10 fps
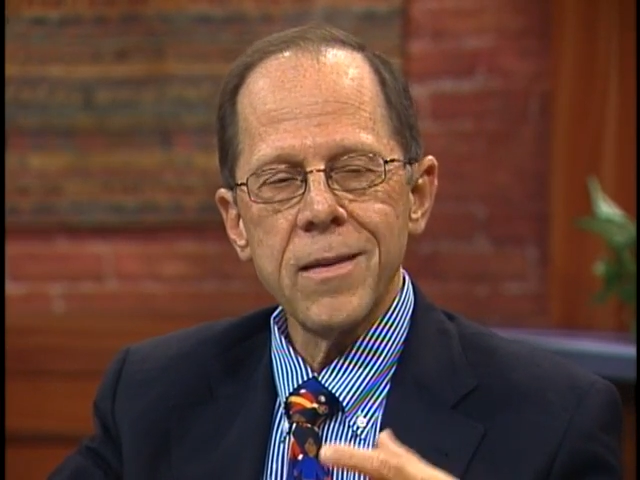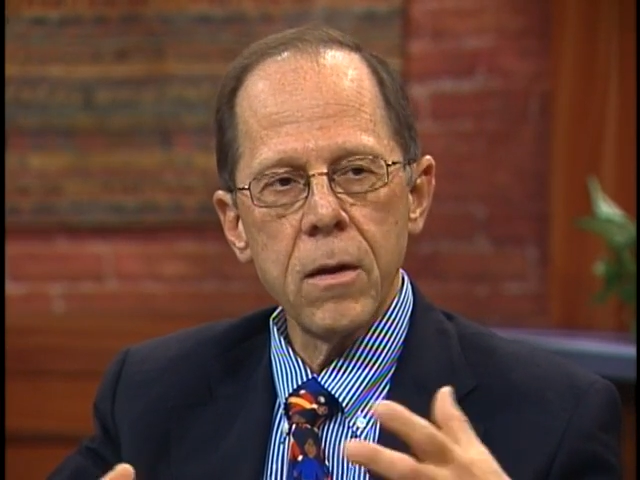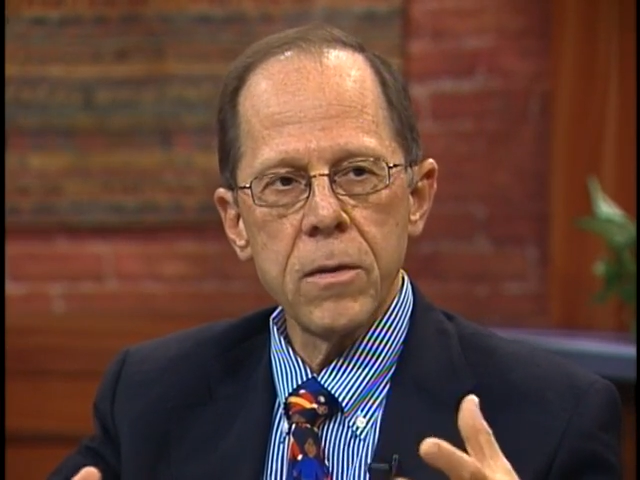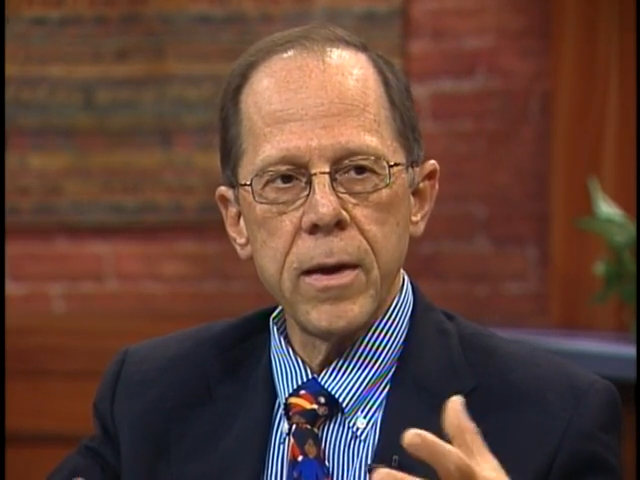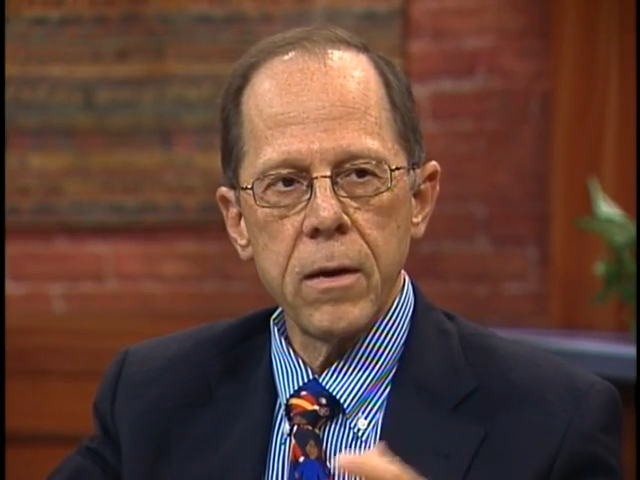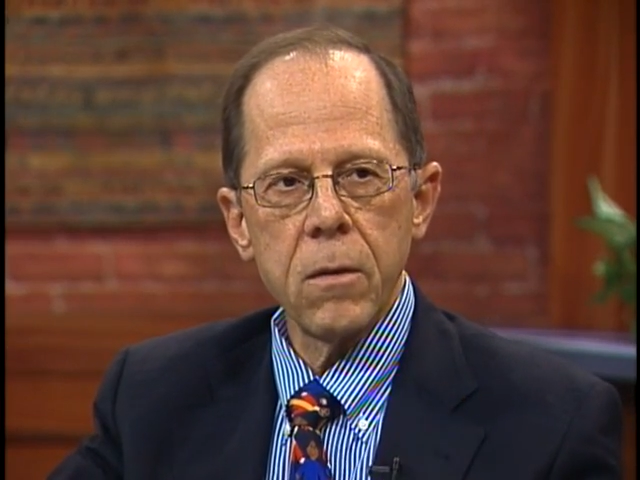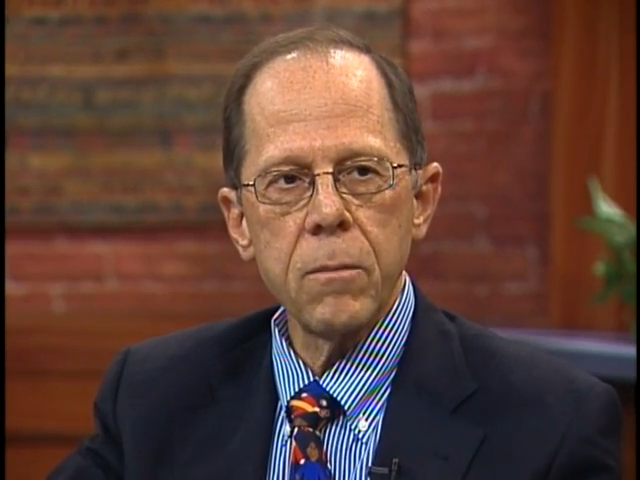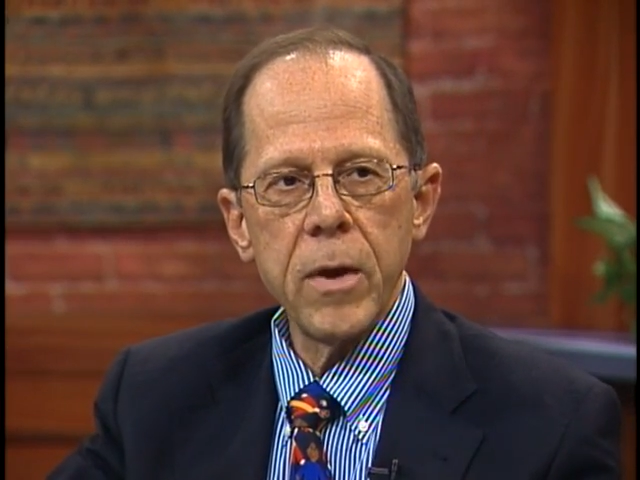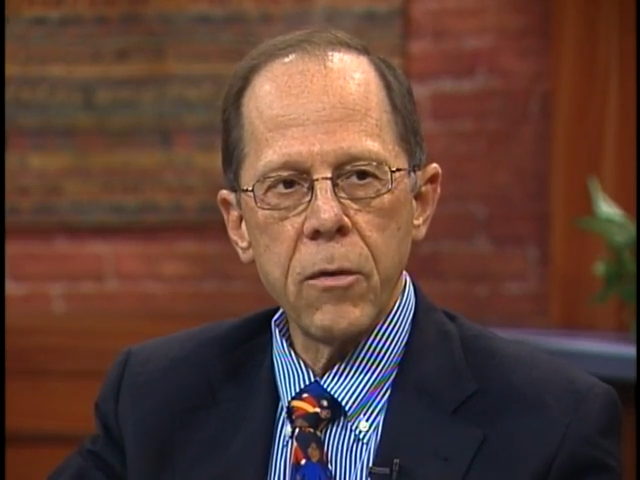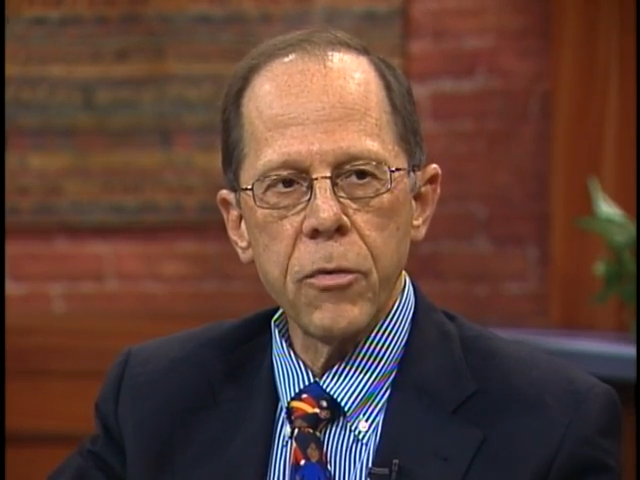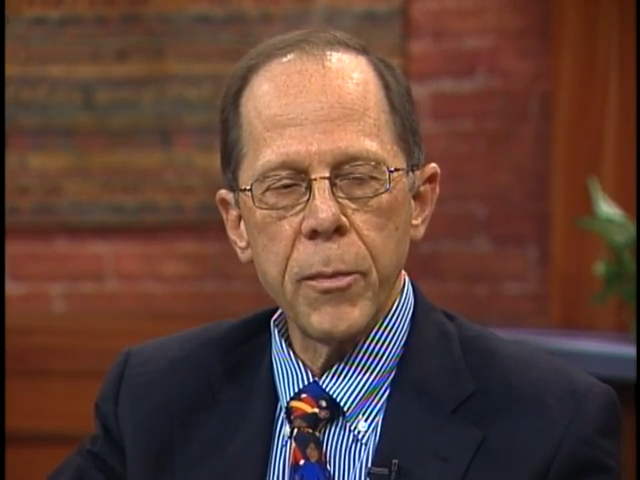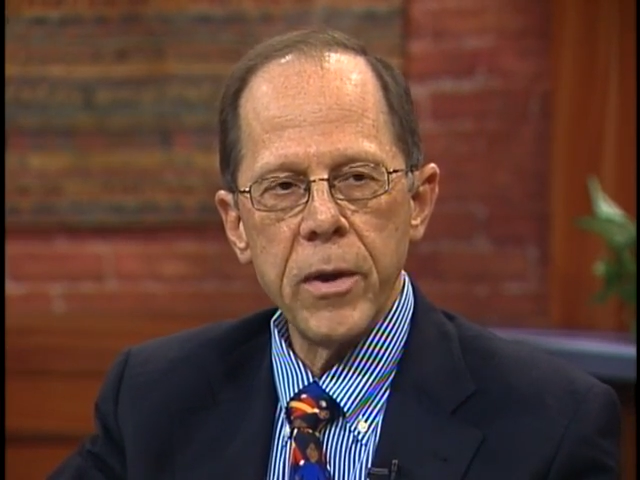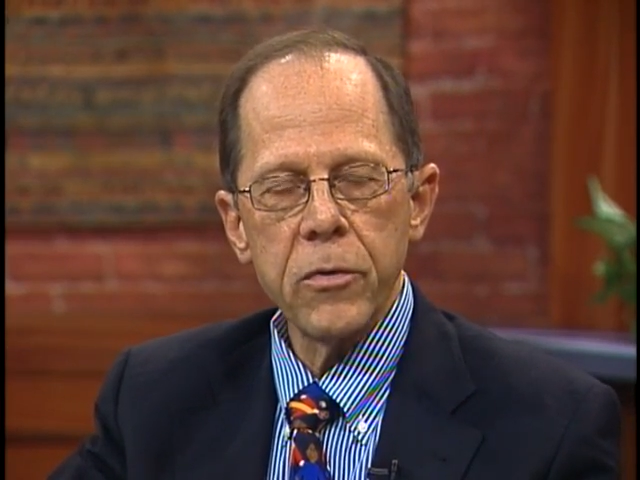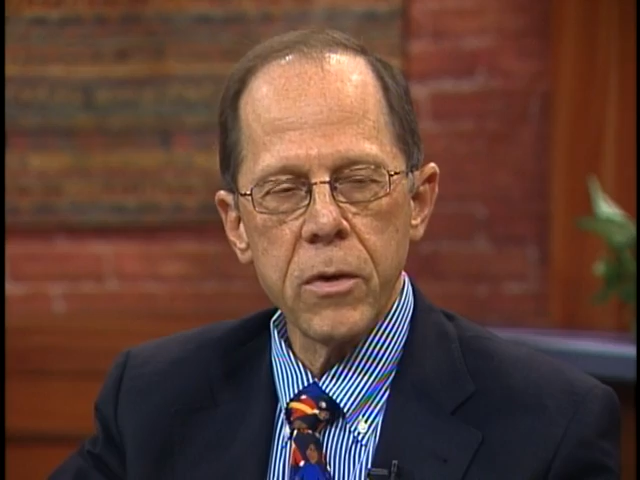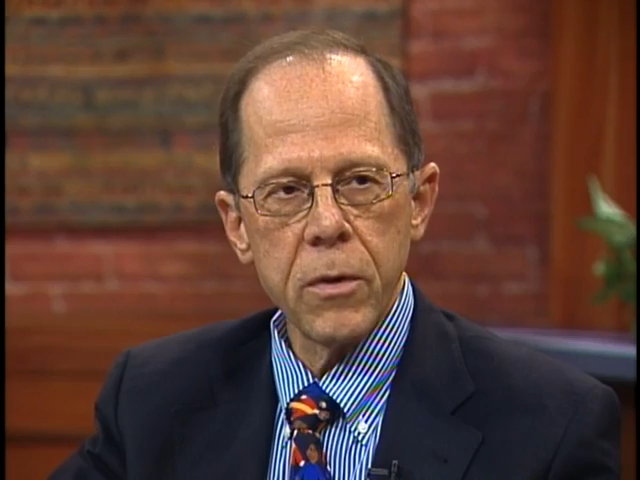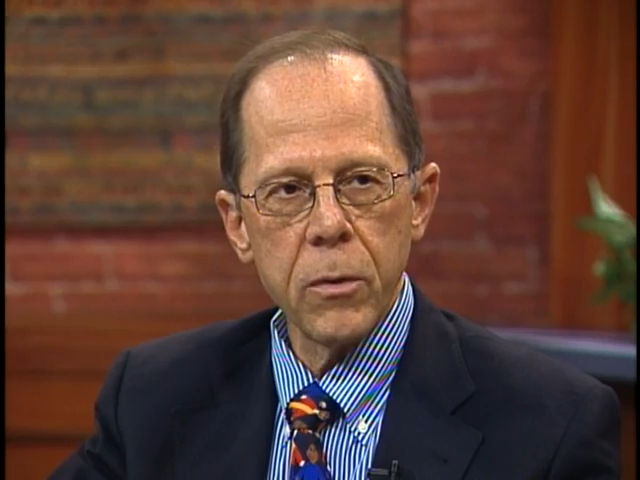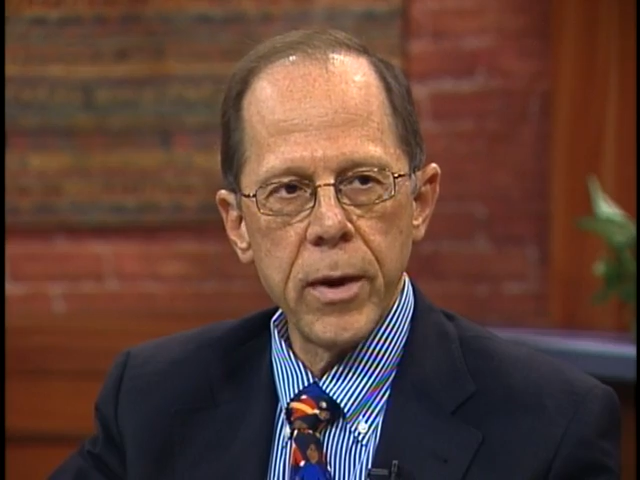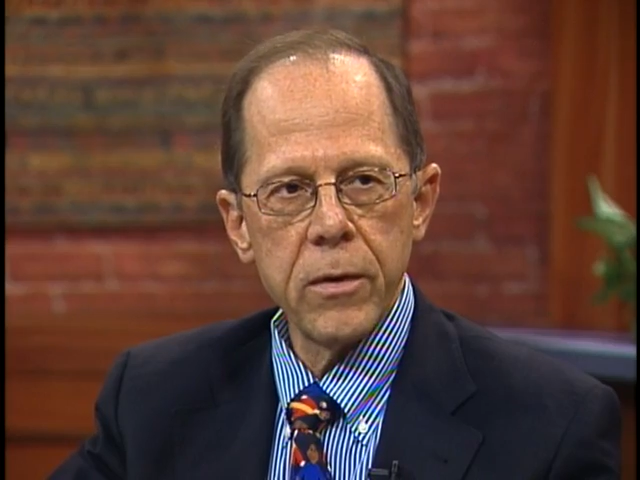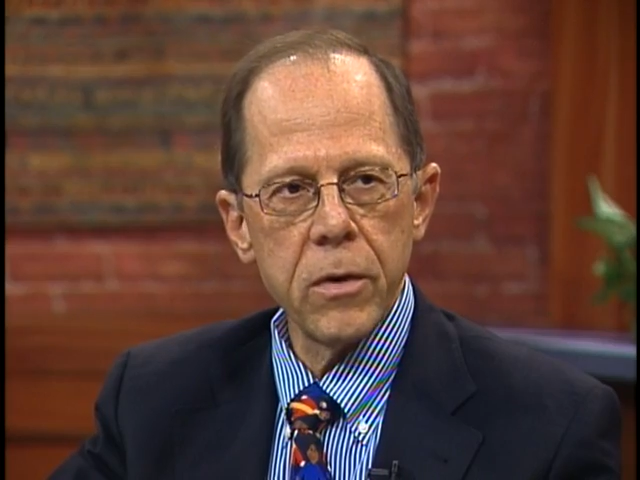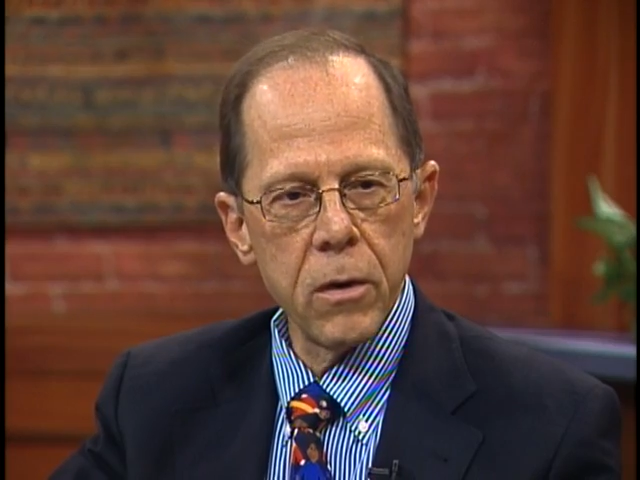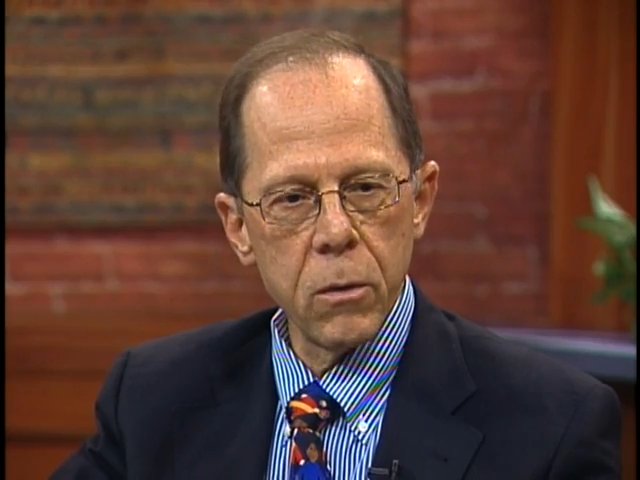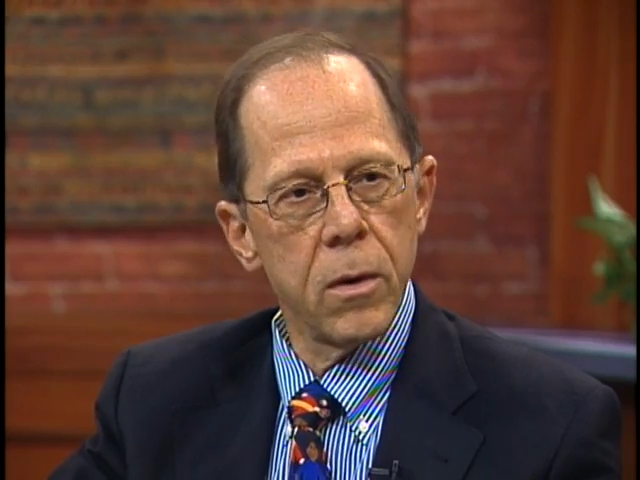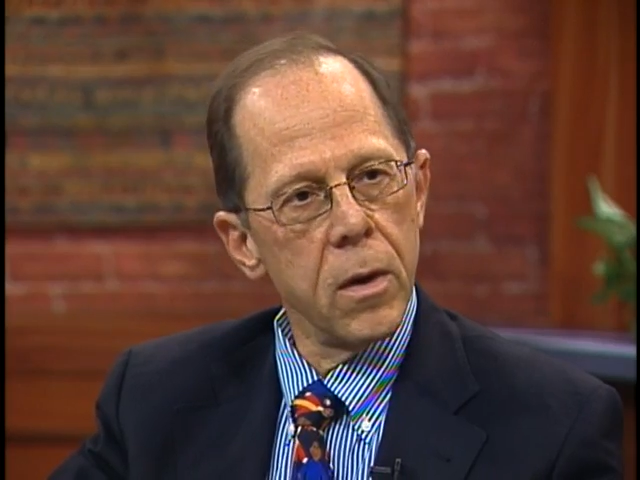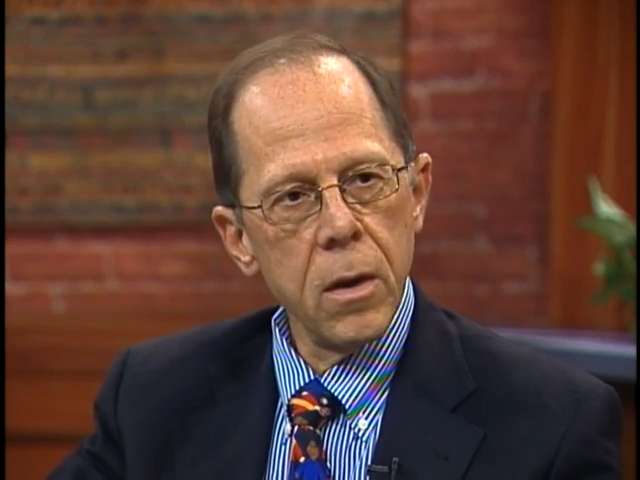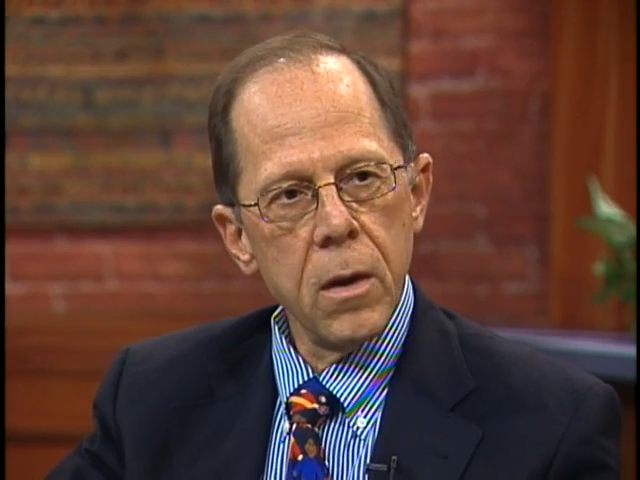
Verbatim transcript: telltale malformation of the great toe.